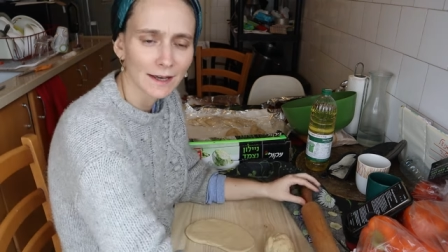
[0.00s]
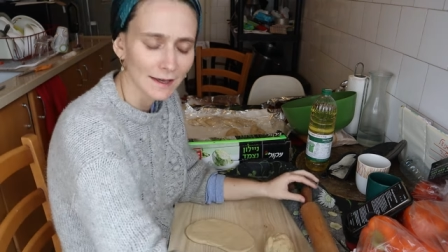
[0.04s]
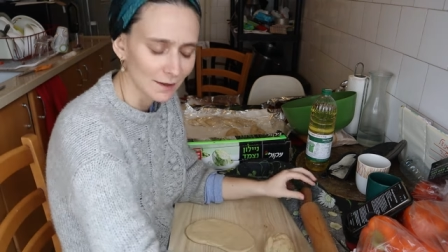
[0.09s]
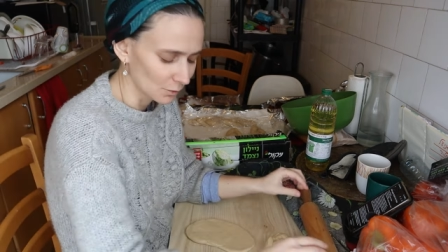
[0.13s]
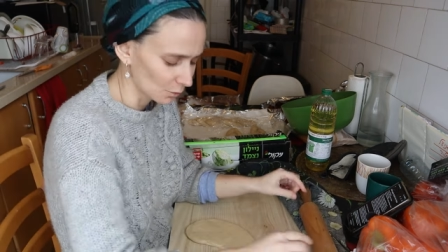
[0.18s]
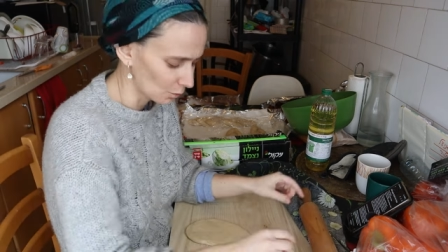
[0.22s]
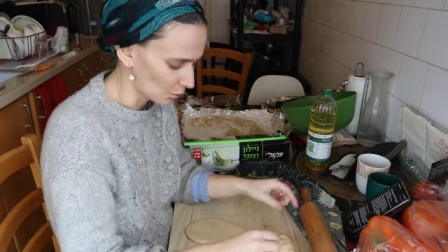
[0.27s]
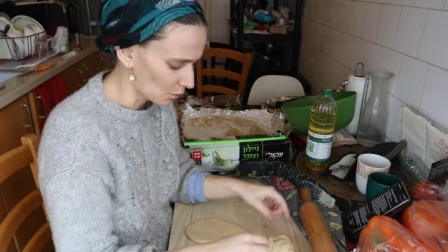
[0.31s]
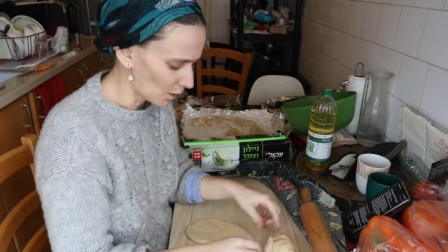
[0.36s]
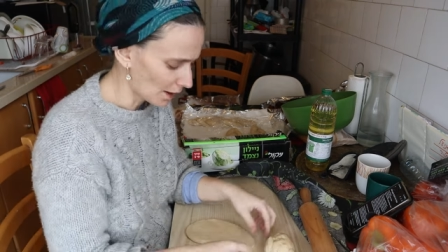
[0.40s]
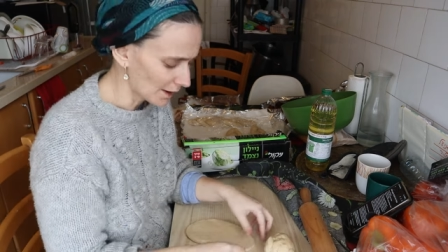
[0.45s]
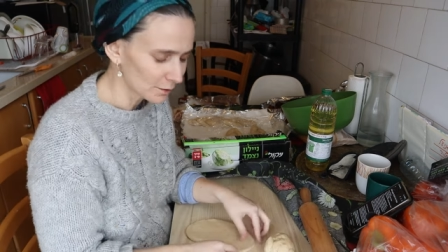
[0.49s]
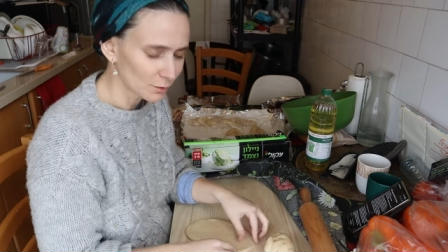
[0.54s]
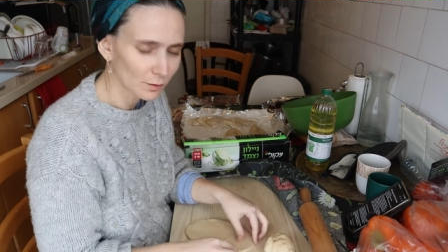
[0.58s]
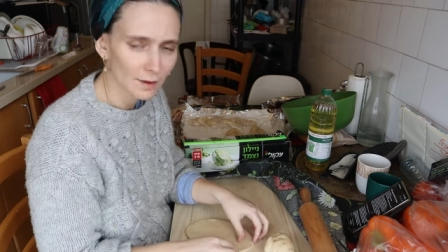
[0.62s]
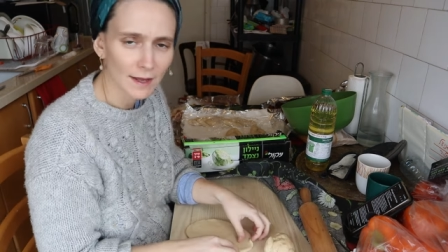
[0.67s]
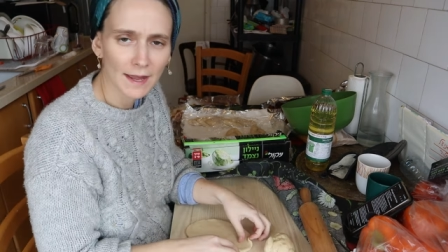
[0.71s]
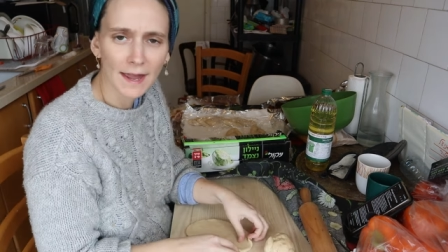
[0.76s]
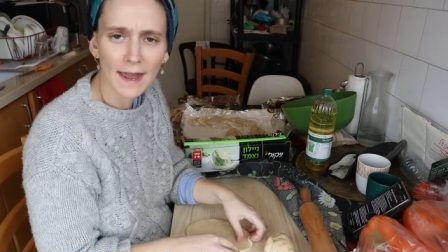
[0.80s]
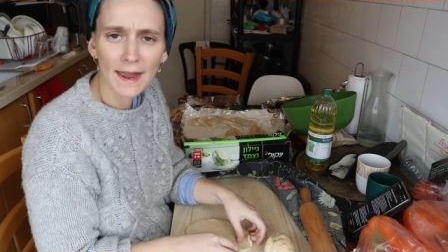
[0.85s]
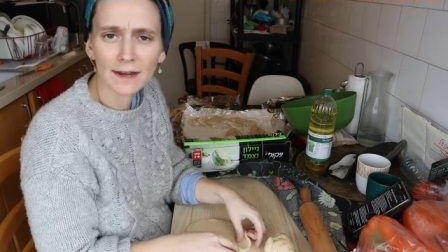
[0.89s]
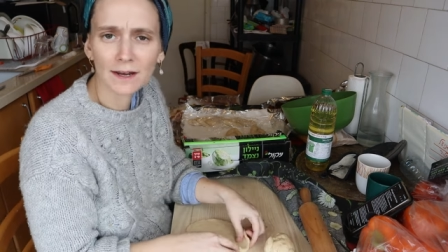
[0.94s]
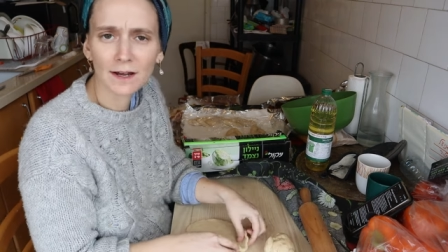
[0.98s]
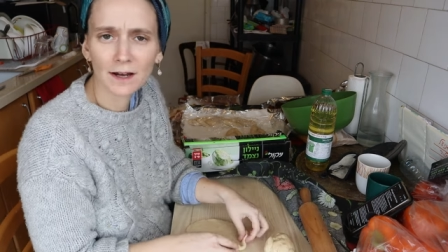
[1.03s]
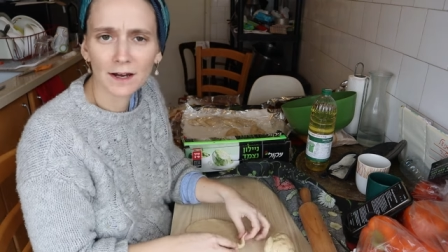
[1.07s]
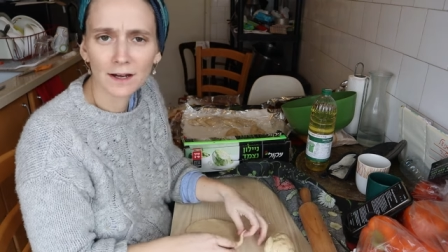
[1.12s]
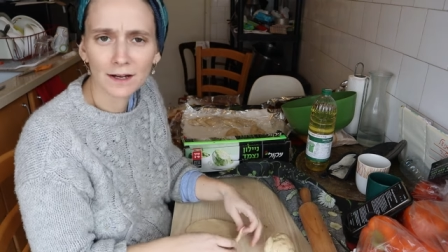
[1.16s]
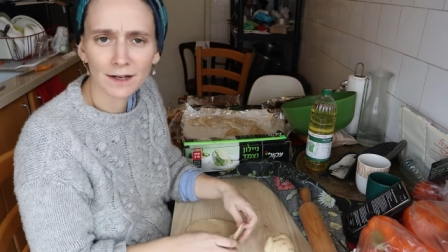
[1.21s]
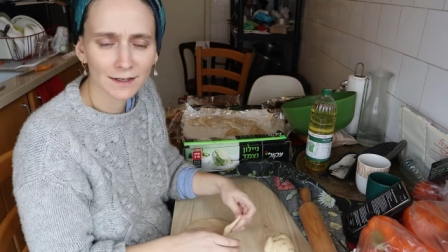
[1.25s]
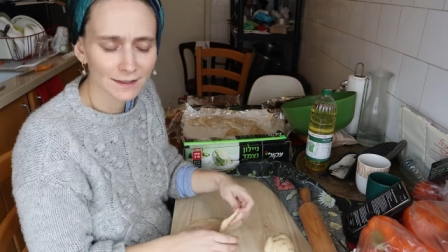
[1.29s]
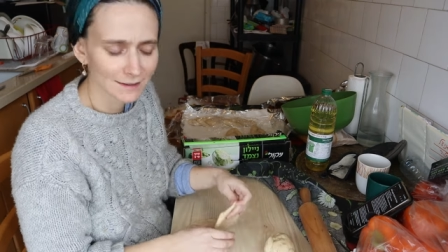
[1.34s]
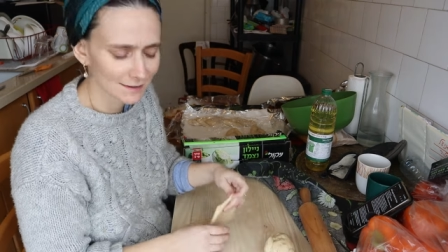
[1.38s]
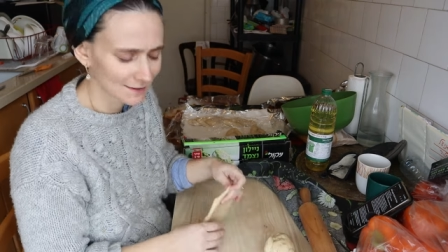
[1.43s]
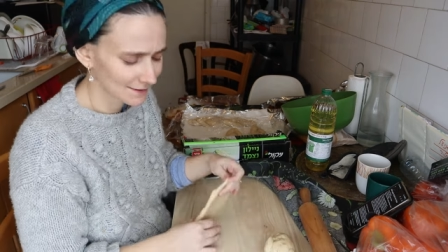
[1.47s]
and why do they hate
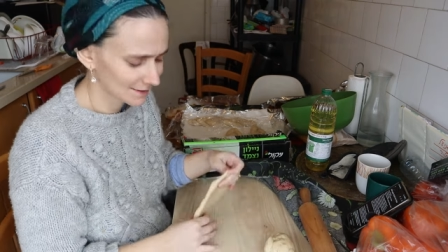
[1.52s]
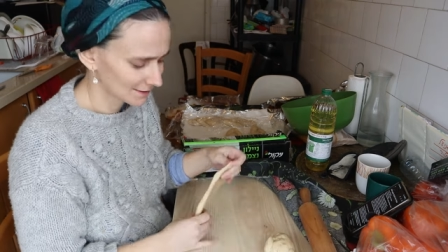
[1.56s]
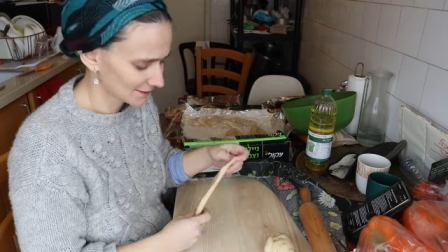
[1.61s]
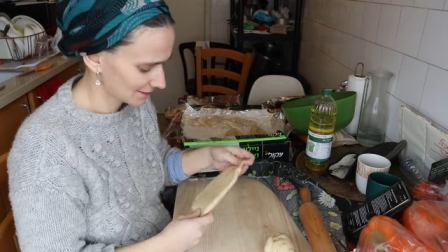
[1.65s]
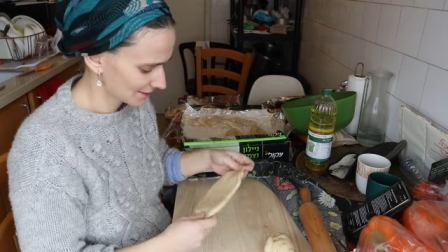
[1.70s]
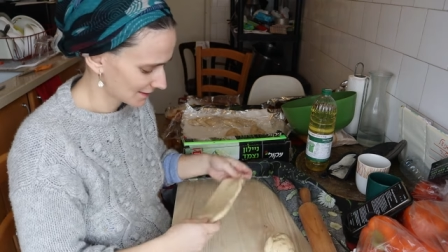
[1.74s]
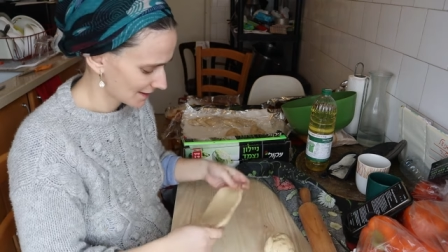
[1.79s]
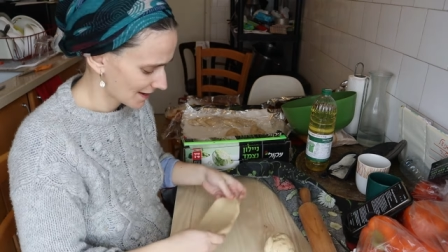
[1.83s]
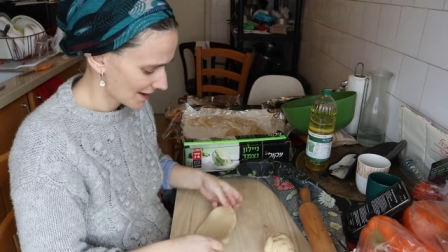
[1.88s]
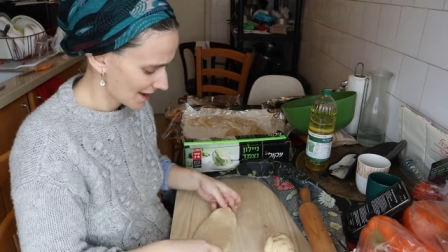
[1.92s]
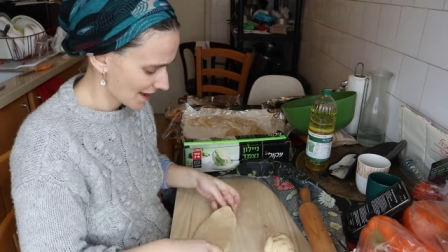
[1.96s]
us?